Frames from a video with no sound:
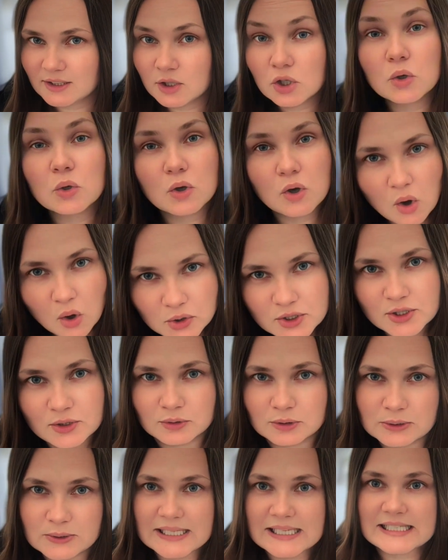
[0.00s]
who also
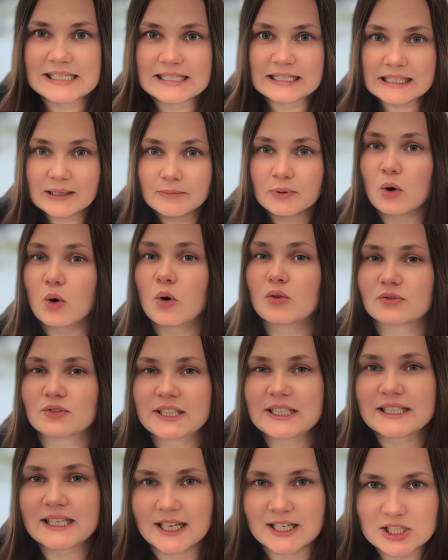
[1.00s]
loses sleep over
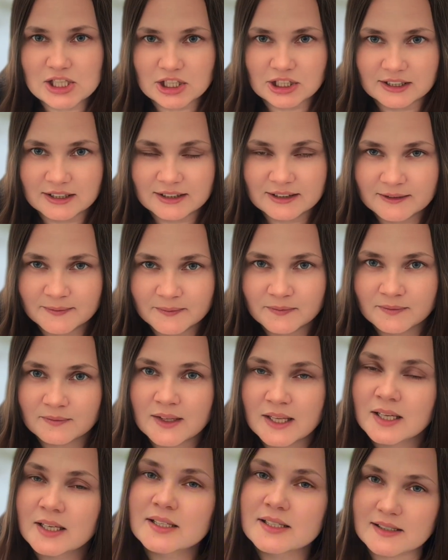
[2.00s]
retention,
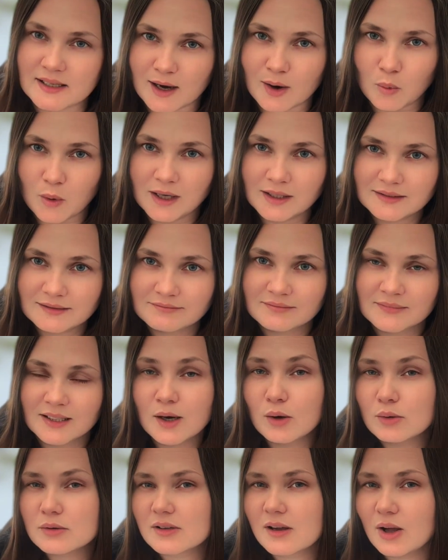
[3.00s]
someone
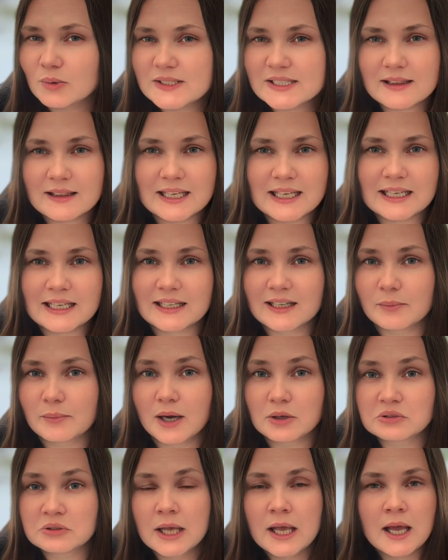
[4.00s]
who's always thinking
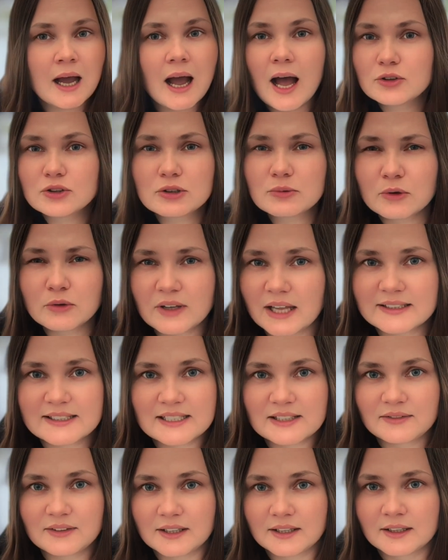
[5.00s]
about how to move
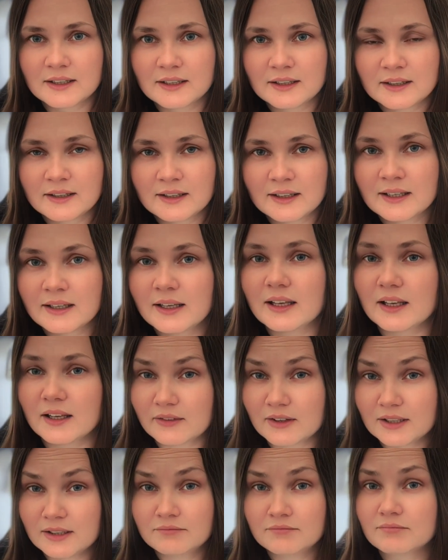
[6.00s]
LTV,
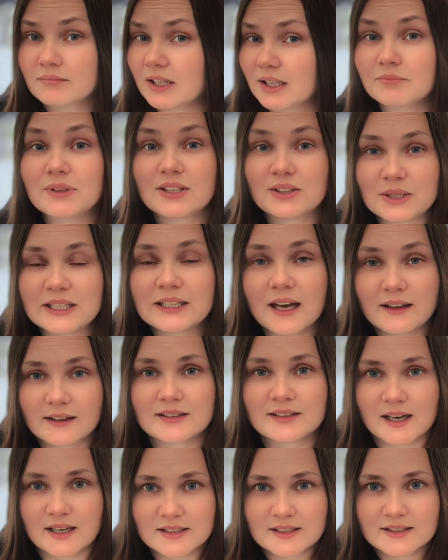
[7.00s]
even in between other
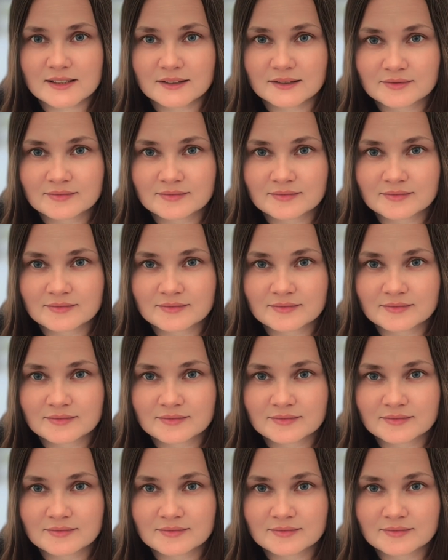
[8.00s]
tasks.